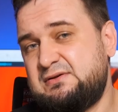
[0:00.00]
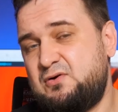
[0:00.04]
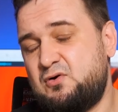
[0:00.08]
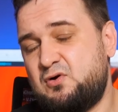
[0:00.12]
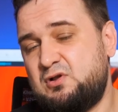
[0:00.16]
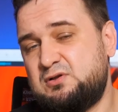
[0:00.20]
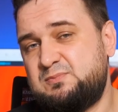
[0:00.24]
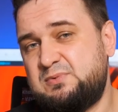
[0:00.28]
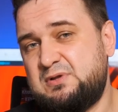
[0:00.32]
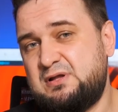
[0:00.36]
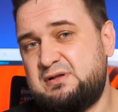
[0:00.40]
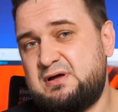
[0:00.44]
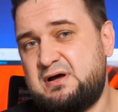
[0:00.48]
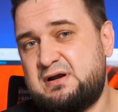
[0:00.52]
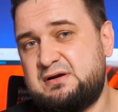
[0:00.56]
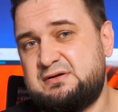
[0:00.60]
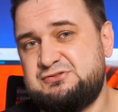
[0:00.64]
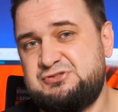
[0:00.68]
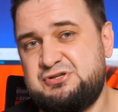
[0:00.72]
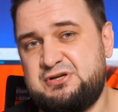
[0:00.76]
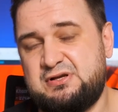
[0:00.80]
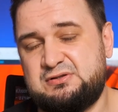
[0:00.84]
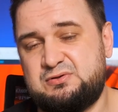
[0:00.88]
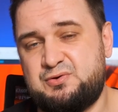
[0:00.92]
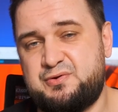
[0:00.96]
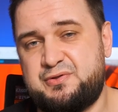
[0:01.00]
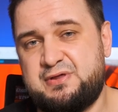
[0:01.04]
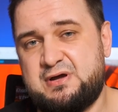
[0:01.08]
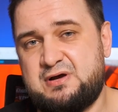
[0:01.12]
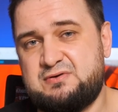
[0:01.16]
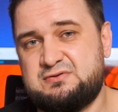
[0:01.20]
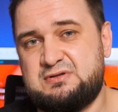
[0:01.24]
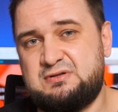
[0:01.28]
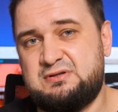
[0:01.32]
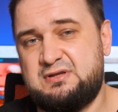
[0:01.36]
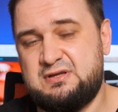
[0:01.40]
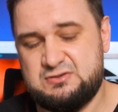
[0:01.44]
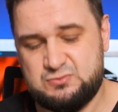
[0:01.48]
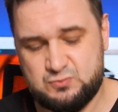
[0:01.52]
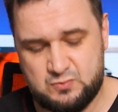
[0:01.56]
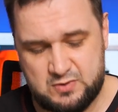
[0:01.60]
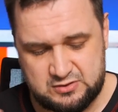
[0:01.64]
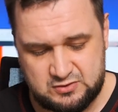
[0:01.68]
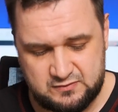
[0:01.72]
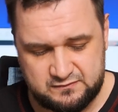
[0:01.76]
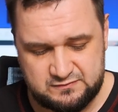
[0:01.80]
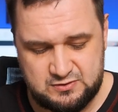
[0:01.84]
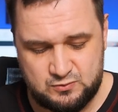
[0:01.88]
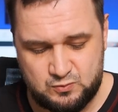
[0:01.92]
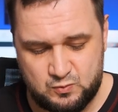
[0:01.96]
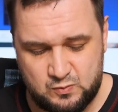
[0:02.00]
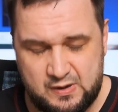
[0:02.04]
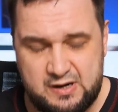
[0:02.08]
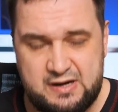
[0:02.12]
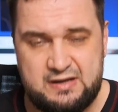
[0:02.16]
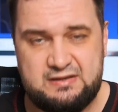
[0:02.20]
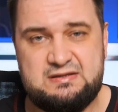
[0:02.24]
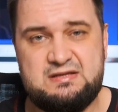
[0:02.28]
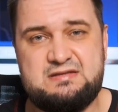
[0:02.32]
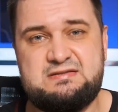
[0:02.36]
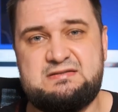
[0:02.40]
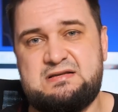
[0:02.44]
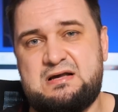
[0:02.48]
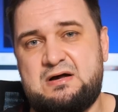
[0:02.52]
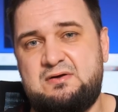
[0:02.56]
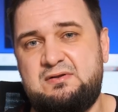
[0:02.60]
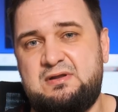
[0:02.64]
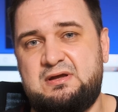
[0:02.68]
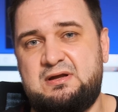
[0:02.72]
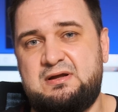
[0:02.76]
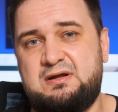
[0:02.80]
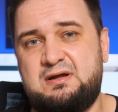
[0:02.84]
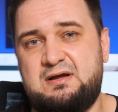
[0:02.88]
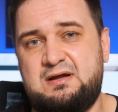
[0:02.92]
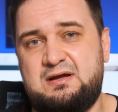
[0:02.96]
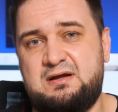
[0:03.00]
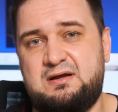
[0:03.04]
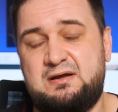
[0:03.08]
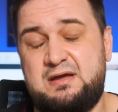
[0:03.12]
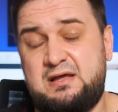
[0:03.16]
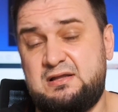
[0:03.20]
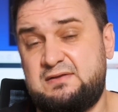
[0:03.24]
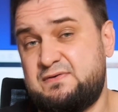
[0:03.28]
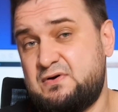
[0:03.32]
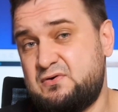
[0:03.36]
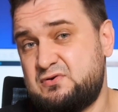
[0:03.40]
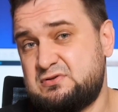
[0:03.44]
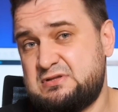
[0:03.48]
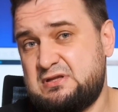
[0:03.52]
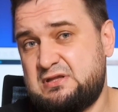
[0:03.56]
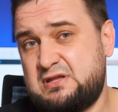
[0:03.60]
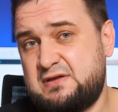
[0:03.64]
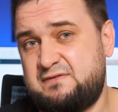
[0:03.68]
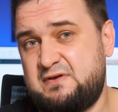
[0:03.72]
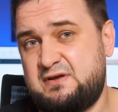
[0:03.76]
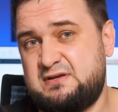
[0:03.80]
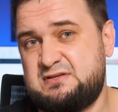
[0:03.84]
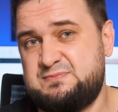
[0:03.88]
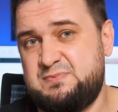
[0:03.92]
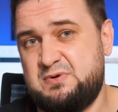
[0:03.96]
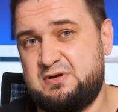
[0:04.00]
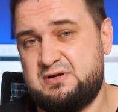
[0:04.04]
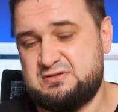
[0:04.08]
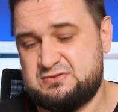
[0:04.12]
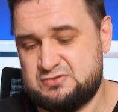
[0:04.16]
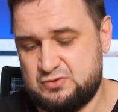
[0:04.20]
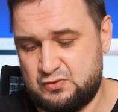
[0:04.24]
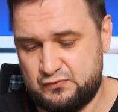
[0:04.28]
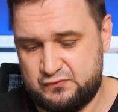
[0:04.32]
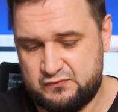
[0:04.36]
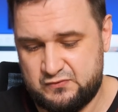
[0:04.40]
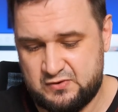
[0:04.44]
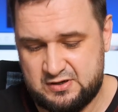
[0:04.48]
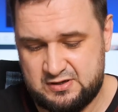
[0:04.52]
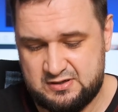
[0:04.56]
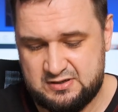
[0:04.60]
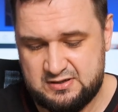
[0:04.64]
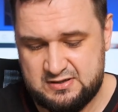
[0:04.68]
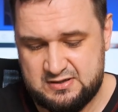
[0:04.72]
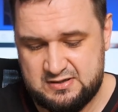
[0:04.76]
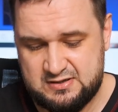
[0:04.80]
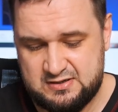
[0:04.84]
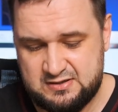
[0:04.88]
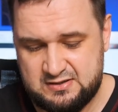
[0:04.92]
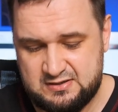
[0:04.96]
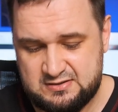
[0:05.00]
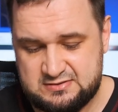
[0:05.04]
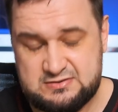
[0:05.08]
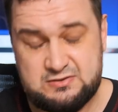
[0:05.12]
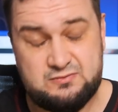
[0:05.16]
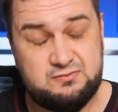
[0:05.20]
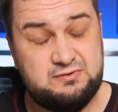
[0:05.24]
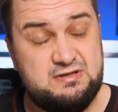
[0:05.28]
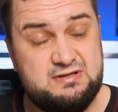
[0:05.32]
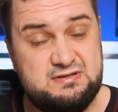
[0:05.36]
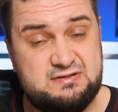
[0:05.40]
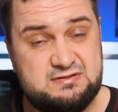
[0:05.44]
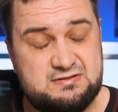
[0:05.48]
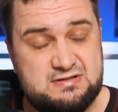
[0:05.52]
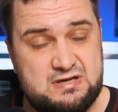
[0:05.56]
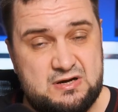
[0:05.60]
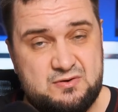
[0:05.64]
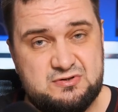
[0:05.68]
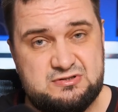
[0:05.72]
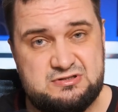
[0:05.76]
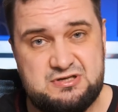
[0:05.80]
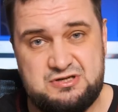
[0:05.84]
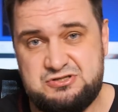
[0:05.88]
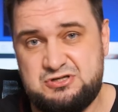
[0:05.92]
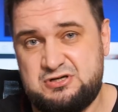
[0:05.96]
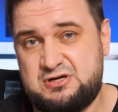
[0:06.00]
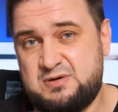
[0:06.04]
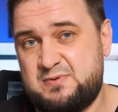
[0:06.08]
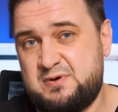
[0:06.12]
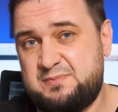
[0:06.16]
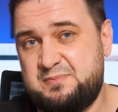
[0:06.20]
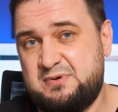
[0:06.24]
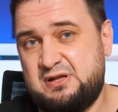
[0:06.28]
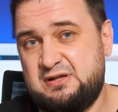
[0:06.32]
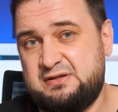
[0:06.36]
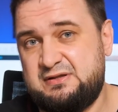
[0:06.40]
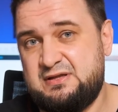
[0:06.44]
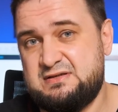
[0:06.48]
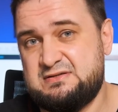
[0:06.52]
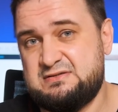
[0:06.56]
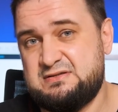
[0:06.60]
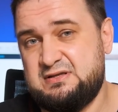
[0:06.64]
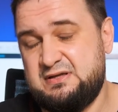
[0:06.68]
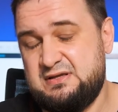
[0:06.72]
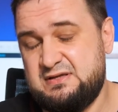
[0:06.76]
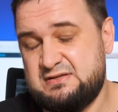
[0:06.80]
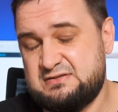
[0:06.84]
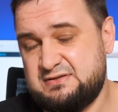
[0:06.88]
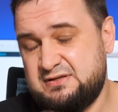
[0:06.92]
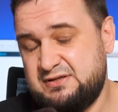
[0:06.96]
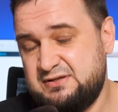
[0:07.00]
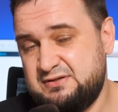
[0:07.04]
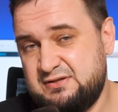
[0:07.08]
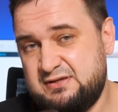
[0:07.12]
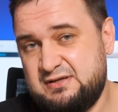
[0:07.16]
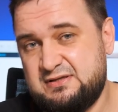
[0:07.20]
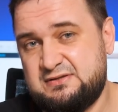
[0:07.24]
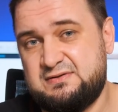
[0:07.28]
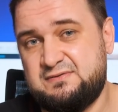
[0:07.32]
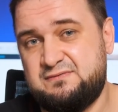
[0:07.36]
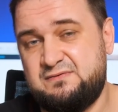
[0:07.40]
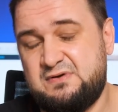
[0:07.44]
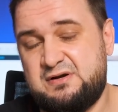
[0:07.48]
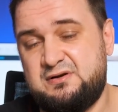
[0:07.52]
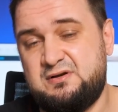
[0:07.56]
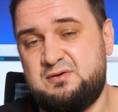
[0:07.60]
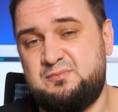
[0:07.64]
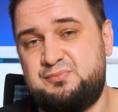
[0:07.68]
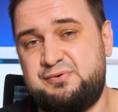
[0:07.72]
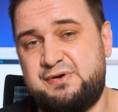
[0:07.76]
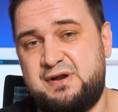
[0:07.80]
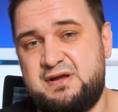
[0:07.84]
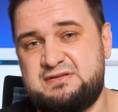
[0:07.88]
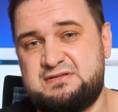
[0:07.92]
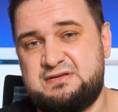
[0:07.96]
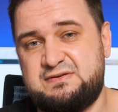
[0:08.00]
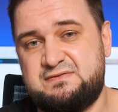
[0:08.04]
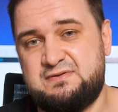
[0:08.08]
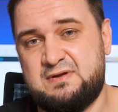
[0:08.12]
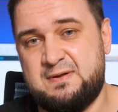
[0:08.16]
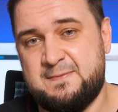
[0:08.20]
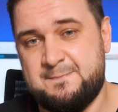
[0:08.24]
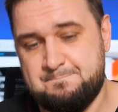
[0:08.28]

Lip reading: Gold Planar GL2000 is one of the widest sounding headphones that I've experienced so far. So its sound staging capabilities is indeed very impressive.